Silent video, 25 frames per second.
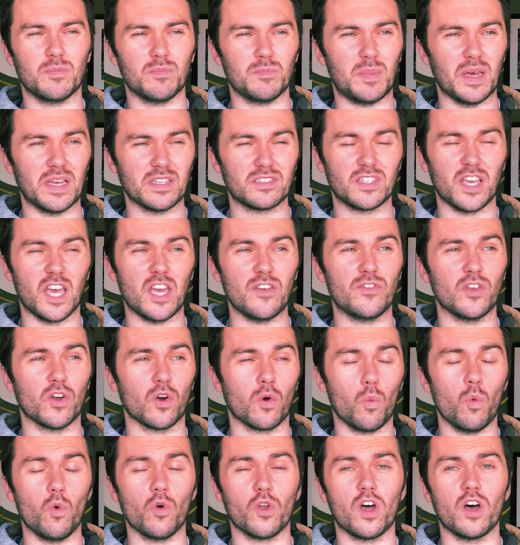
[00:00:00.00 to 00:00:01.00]
best safety
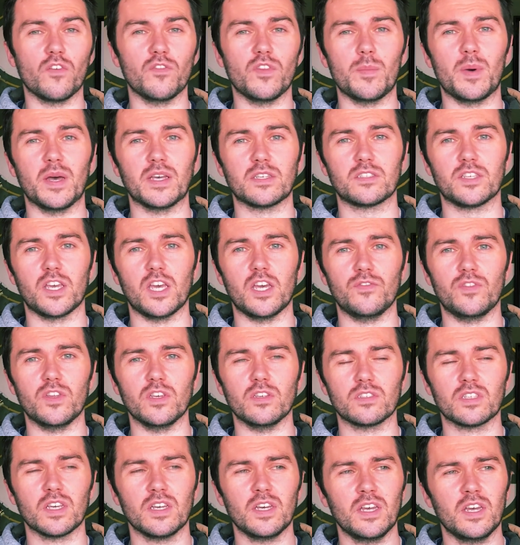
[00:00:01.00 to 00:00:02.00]
or one of the best
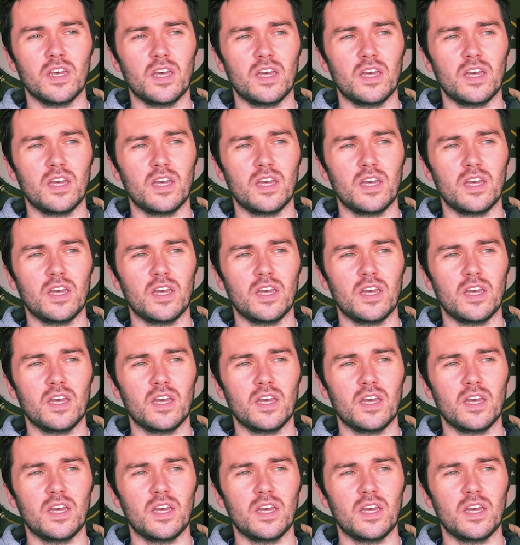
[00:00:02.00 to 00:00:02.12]
safeties